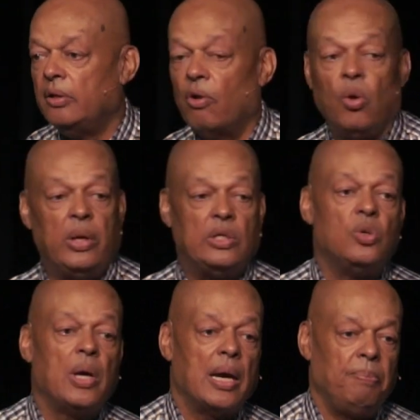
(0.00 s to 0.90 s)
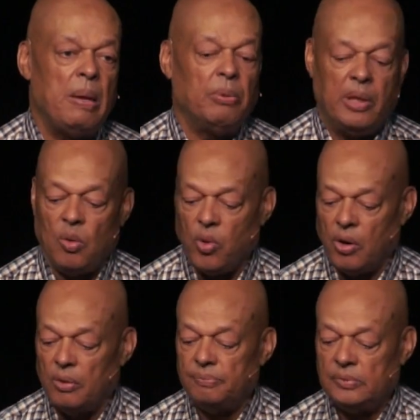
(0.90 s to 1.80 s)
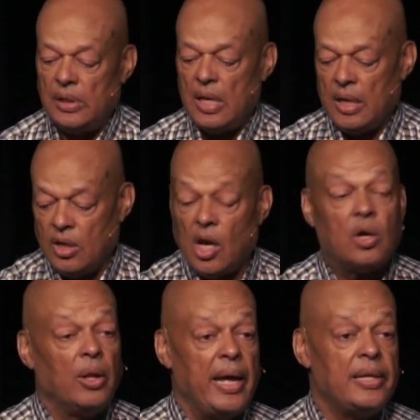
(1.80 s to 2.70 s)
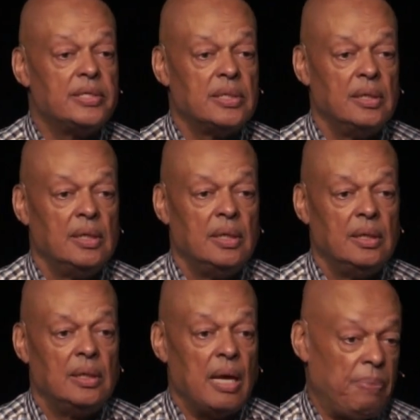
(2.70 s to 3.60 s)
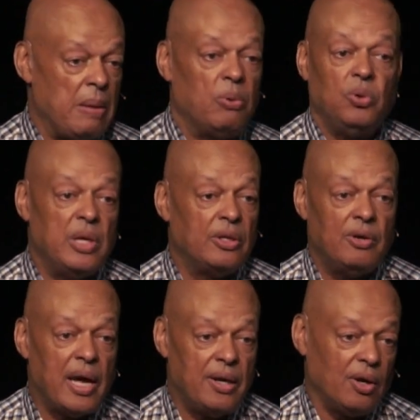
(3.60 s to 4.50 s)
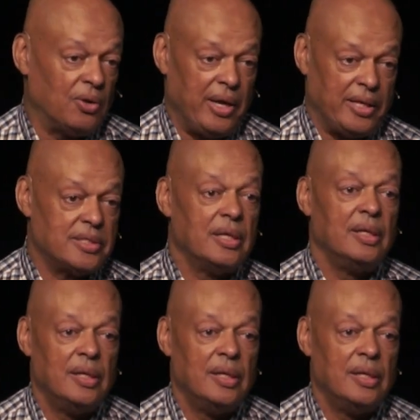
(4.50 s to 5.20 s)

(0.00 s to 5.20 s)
There are only 2 kinds of people in the world, knuckleheads and people who think they're not knuckleheads.